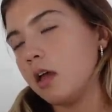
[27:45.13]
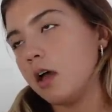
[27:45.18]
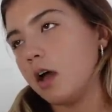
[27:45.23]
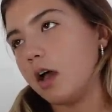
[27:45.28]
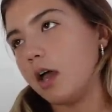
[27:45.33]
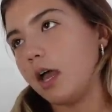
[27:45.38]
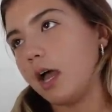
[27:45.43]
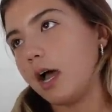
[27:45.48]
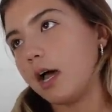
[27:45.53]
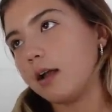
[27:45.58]

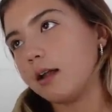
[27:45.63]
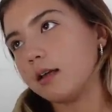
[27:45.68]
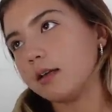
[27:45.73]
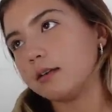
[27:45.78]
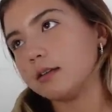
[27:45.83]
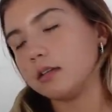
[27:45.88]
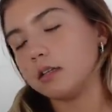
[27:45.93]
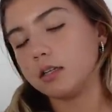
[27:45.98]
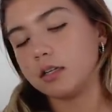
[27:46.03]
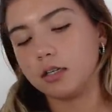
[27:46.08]
I had
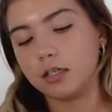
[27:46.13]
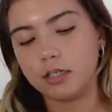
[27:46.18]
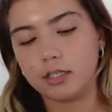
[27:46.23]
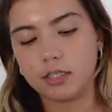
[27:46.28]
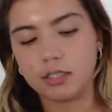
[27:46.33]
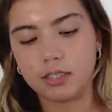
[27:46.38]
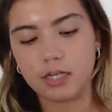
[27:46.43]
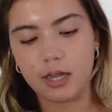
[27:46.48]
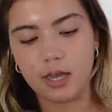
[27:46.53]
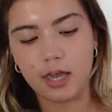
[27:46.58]
to literally
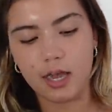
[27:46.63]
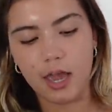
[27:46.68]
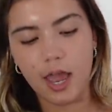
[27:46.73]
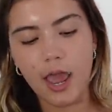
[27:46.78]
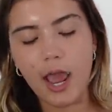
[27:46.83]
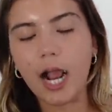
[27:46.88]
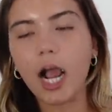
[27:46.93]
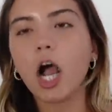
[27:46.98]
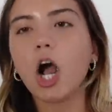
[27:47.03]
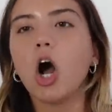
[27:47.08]
sit.
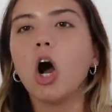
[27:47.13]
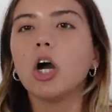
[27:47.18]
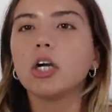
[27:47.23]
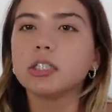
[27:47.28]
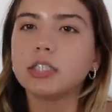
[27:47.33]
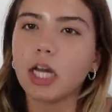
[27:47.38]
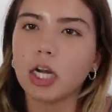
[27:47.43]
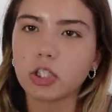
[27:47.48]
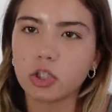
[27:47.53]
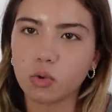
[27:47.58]
I got
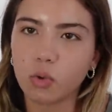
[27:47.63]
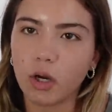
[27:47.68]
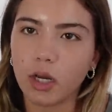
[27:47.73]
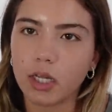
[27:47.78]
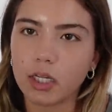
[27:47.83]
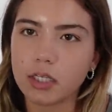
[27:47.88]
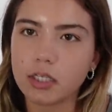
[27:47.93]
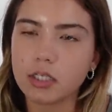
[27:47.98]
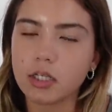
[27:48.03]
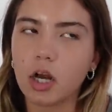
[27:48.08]
honked out
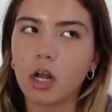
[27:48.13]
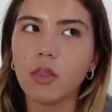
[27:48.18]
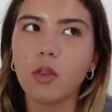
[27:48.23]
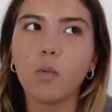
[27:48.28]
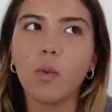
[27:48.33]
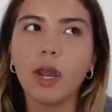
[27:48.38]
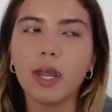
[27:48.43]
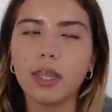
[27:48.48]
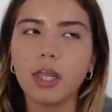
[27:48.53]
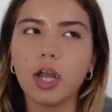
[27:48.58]
twice on
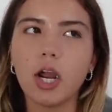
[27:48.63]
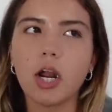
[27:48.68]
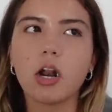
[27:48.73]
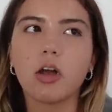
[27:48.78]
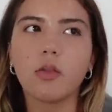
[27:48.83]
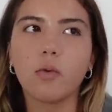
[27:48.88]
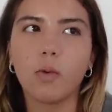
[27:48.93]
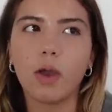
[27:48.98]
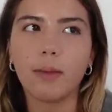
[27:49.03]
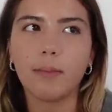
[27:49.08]
the way there and
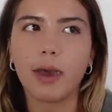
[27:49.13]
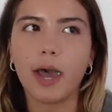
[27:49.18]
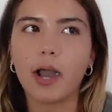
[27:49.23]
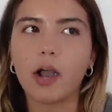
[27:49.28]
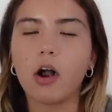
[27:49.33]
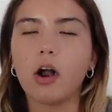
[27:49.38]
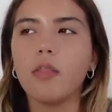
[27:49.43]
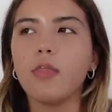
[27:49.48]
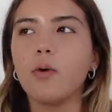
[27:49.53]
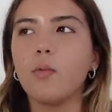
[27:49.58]
on the way
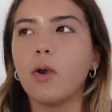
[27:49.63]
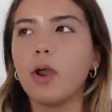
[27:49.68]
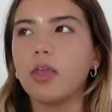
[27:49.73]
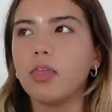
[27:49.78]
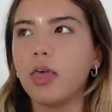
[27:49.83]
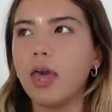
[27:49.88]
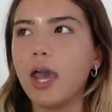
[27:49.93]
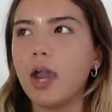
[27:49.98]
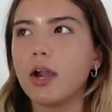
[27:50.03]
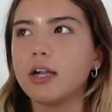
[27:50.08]
back. On the way
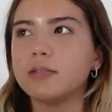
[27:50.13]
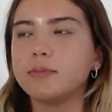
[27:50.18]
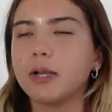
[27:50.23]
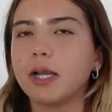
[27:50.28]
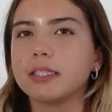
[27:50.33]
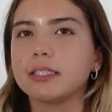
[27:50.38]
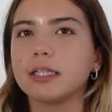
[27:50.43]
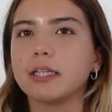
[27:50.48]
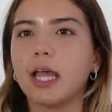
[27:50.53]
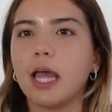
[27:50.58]
there, it's
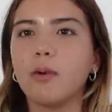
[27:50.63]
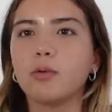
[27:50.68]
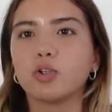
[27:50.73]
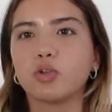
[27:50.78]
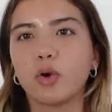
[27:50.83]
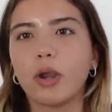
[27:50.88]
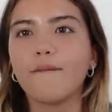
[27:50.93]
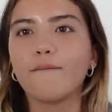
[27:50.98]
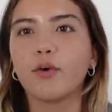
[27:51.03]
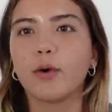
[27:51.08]
because the light was
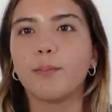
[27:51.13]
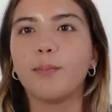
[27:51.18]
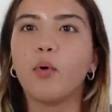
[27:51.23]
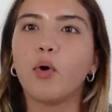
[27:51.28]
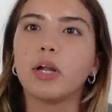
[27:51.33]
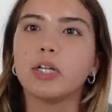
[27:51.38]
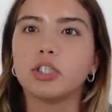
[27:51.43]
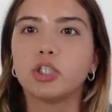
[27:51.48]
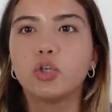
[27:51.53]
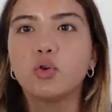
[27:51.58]
green for
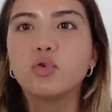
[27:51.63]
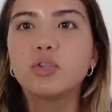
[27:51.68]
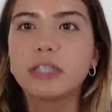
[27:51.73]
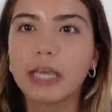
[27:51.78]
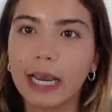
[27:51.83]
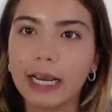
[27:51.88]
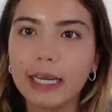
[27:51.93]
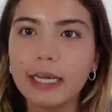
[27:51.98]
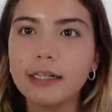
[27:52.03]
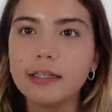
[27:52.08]
0.2
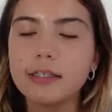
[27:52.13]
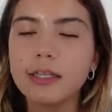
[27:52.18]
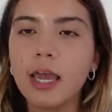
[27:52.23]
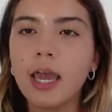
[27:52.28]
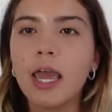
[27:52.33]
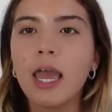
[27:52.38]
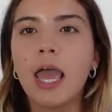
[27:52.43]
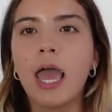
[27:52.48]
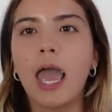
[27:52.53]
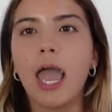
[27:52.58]
seconds
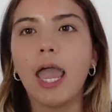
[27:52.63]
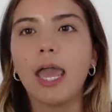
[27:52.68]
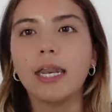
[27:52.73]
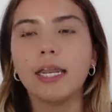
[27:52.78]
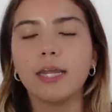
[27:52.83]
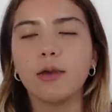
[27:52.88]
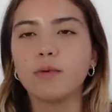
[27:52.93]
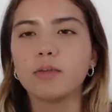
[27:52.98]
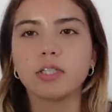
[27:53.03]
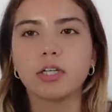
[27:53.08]
and
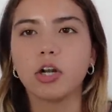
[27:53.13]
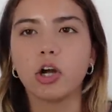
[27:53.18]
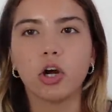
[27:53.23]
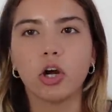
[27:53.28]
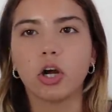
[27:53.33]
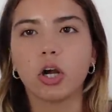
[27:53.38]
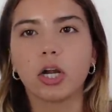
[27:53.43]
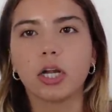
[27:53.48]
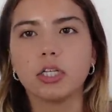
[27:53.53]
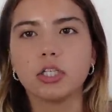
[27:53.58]
he was in a
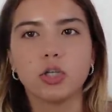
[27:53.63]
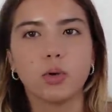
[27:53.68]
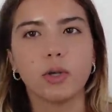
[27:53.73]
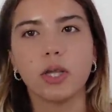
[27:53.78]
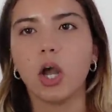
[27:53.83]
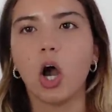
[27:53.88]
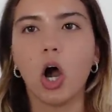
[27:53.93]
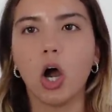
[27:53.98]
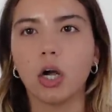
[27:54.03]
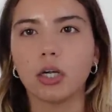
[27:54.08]
hurry, so
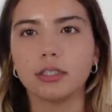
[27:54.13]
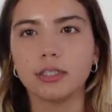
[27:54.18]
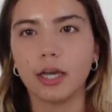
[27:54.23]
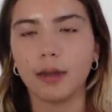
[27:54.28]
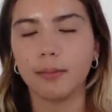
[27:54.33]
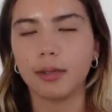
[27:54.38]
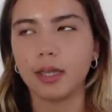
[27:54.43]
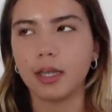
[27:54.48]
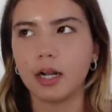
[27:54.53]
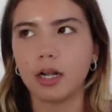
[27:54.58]
he honked
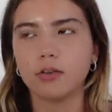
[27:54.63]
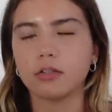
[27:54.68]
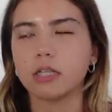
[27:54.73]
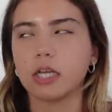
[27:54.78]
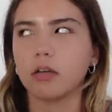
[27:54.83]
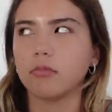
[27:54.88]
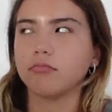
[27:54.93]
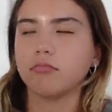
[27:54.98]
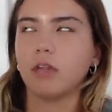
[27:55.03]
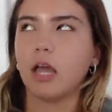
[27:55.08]
at me. And I was
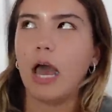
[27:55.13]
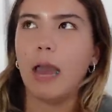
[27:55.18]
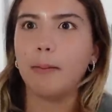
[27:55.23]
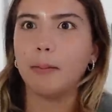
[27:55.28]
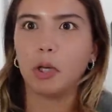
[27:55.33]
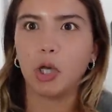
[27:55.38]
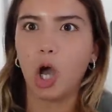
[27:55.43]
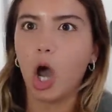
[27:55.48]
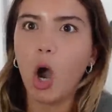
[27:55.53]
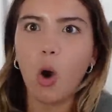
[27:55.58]
like,
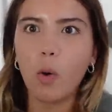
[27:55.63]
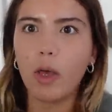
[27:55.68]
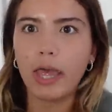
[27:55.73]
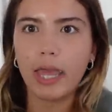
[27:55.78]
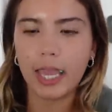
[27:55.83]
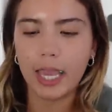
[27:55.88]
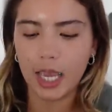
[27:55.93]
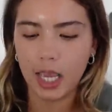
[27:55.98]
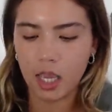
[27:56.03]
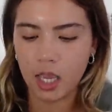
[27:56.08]
I'm
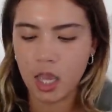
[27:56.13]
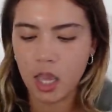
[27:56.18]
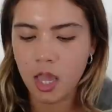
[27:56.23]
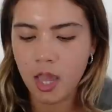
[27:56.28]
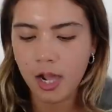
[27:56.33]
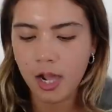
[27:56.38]
going.